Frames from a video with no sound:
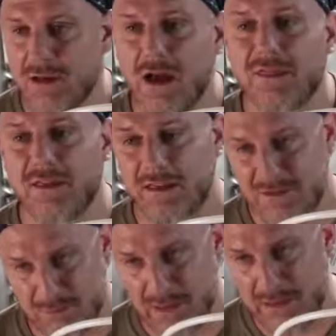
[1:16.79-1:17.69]
nothing
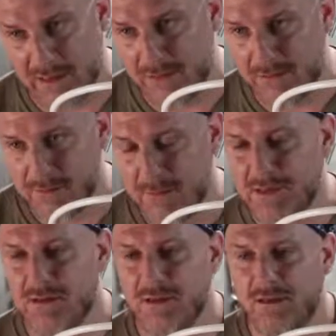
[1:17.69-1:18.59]
is plugged in. Make
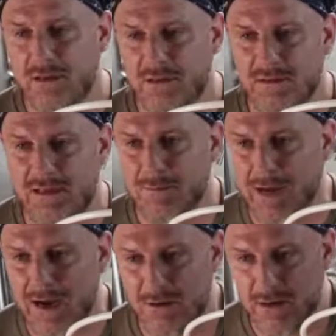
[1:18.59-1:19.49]
sure the unit is
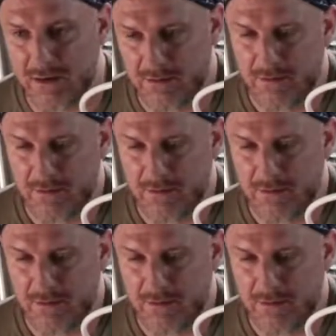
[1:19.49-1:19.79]
depowered,